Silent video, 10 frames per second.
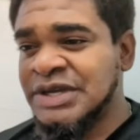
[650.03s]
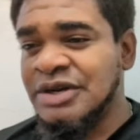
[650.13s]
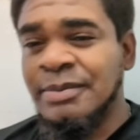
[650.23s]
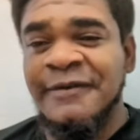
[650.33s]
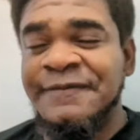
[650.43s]
A
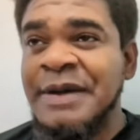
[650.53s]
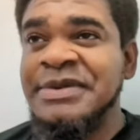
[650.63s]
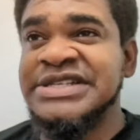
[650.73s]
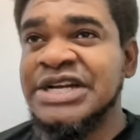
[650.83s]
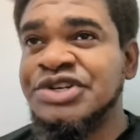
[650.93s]
number of
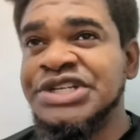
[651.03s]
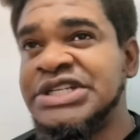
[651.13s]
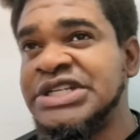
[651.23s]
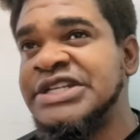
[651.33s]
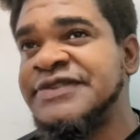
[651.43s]
families actually
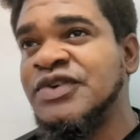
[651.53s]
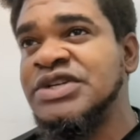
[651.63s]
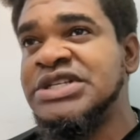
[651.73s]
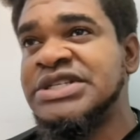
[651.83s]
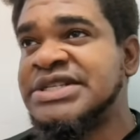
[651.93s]
did this for
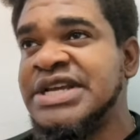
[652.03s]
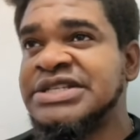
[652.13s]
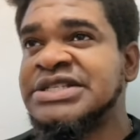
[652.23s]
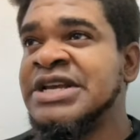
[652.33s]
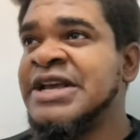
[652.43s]
in
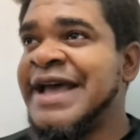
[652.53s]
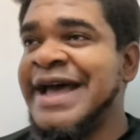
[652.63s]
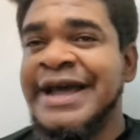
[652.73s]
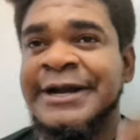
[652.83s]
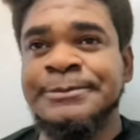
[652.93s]
states
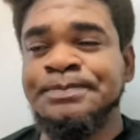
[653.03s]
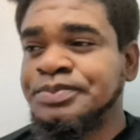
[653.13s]
and